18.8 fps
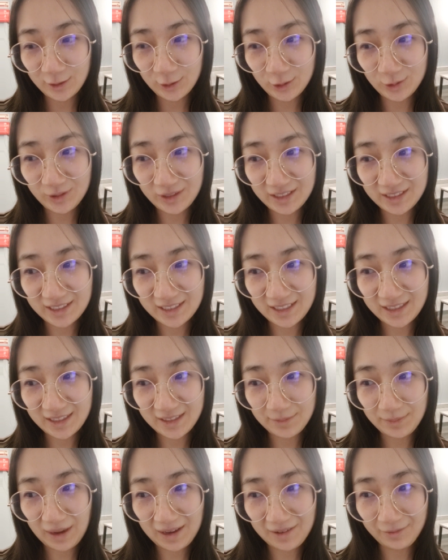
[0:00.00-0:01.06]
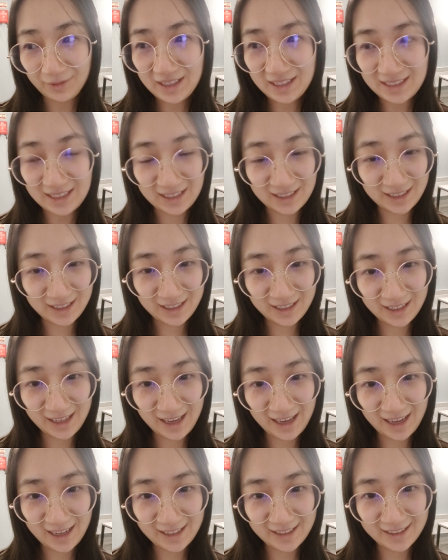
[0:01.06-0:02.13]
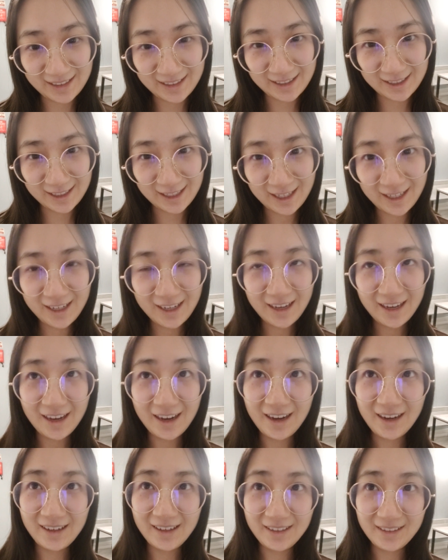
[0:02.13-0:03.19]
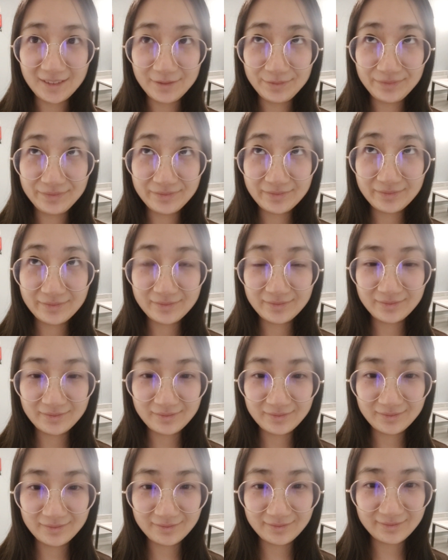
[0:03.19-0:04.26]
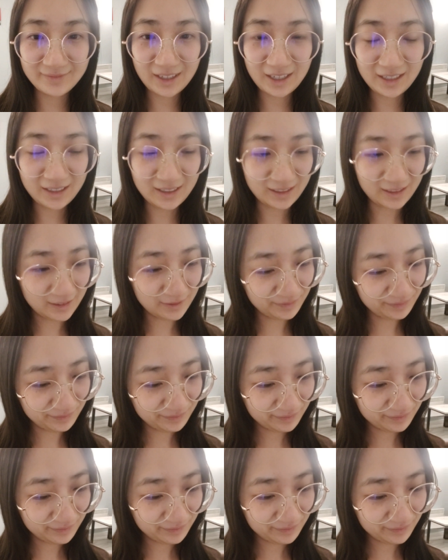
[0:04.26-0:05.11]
to extend my visa and uh, uh,